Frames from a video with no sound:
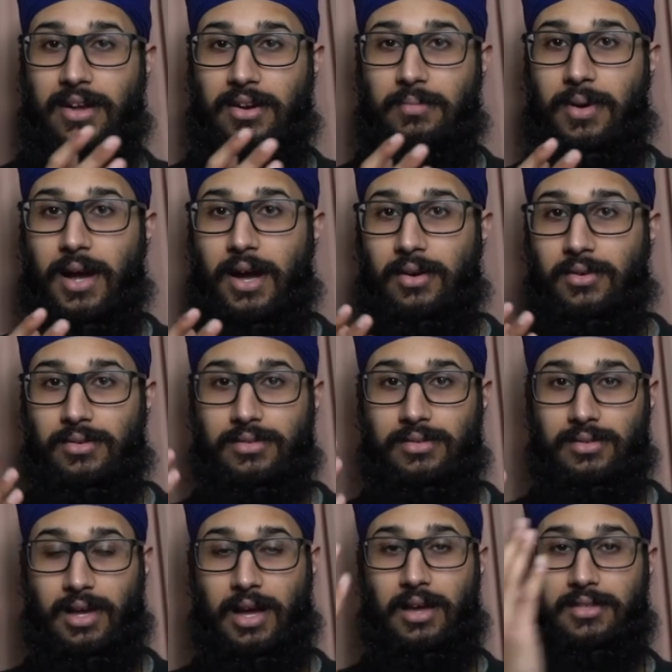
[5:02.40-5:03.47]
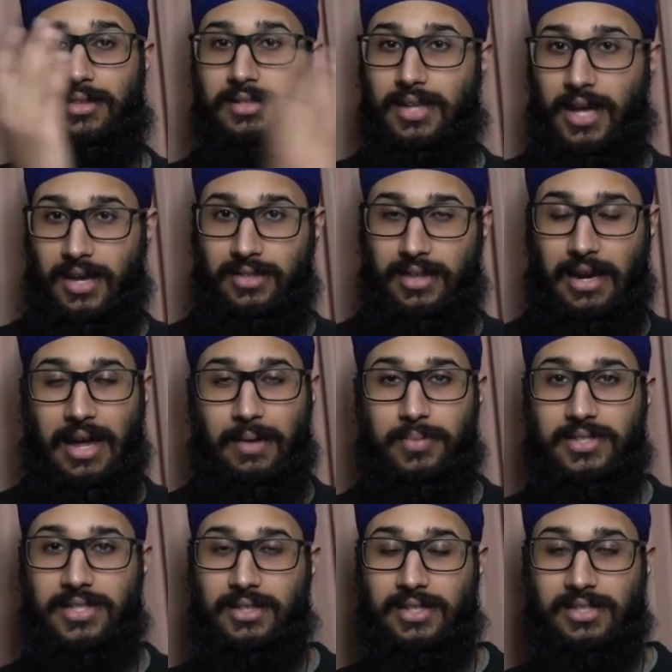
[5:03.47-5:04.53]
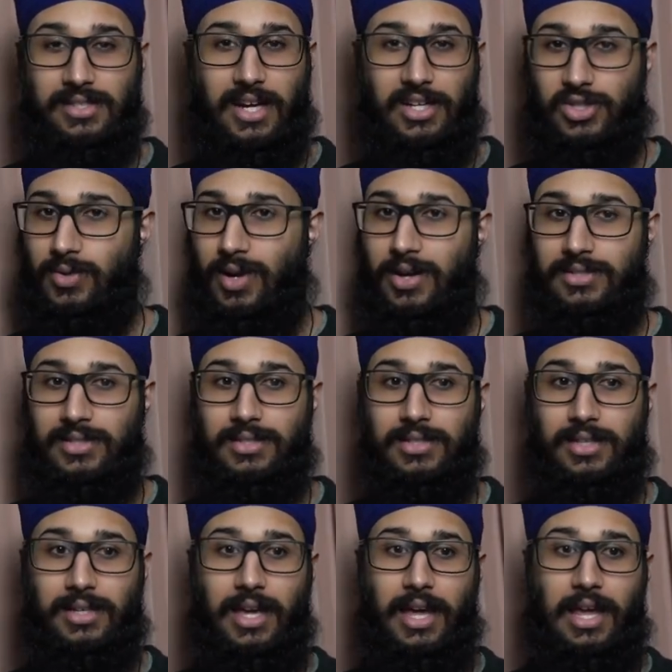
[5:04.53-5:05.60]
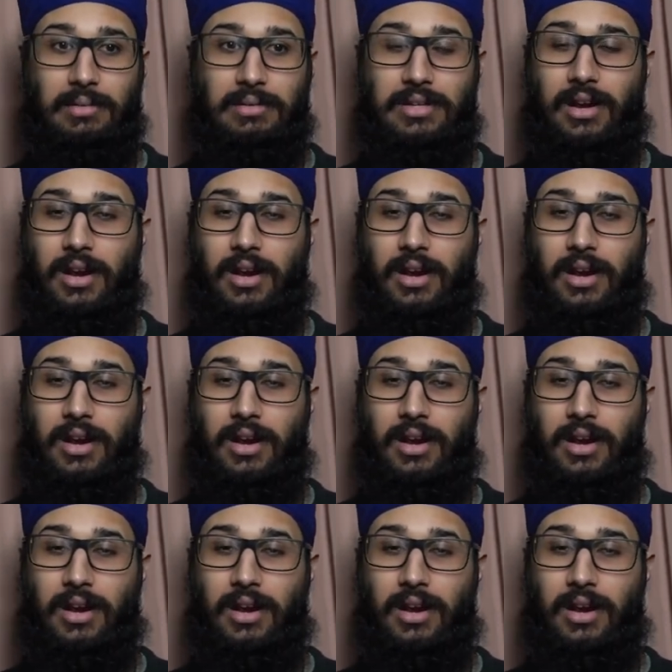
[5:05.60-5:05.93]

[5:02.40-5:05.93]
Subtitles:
out about the death that happens at the start 2 hours into the game